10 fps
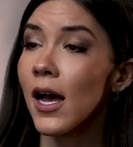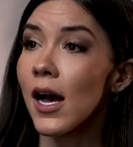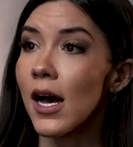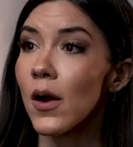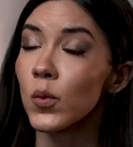
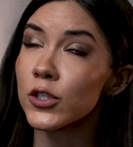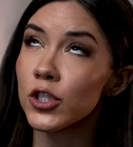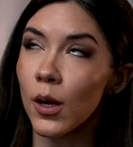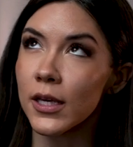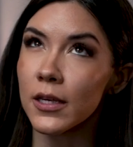We're
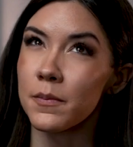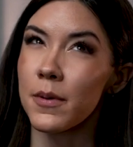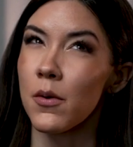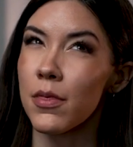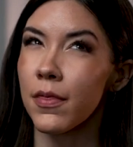talking
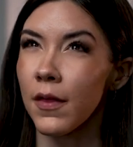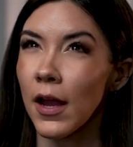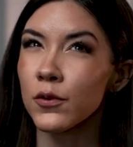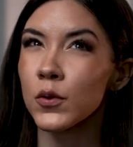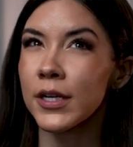about
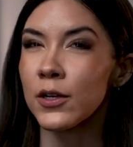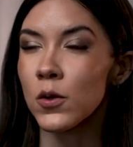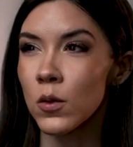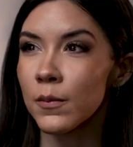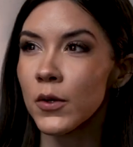thyroid
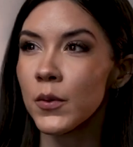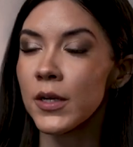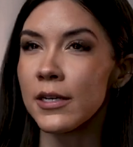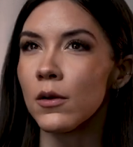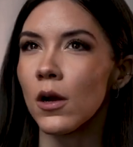hormone
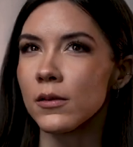in